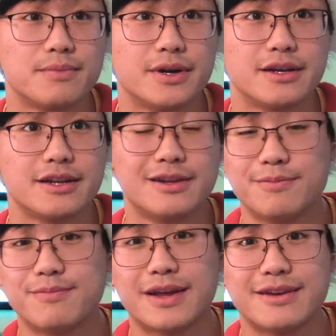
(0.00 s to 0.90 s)
but
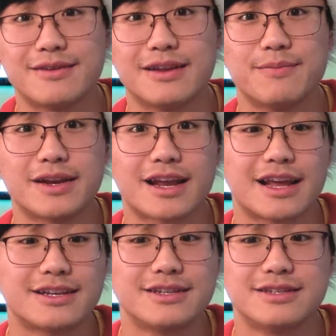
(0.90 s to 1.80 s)
it meant I
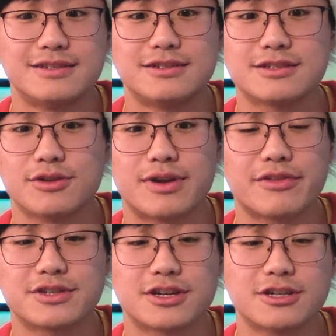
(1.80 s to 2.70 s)
had to slow
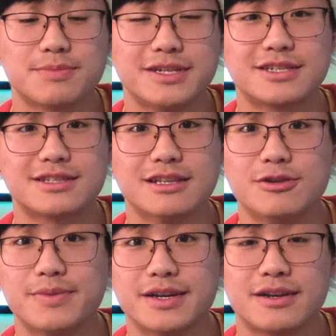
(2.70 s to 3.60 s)
down the shutter speed just a
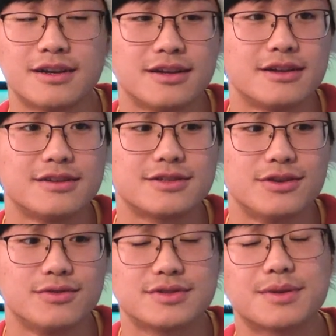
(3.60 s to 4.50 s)
little bit.
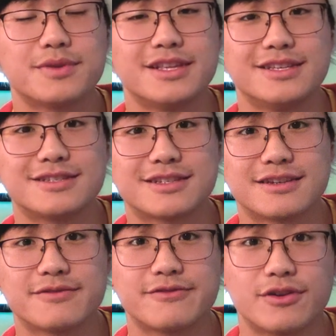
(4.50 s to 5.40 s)
So some of these
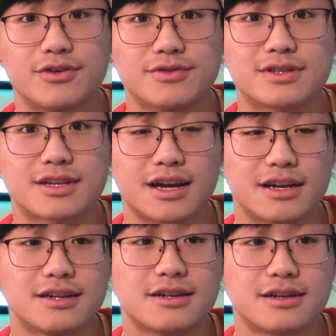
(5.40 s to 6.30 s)
photos
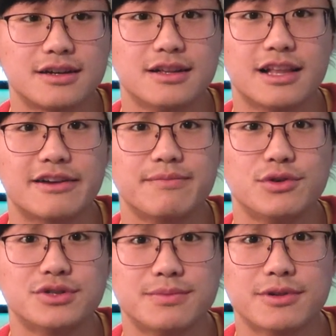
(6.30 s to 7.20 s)
got a lot of
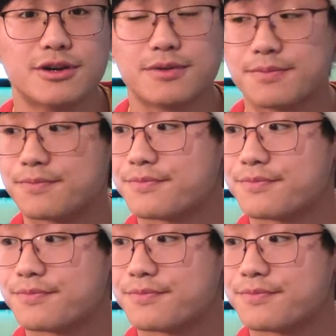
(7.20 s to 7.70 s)
motion blur.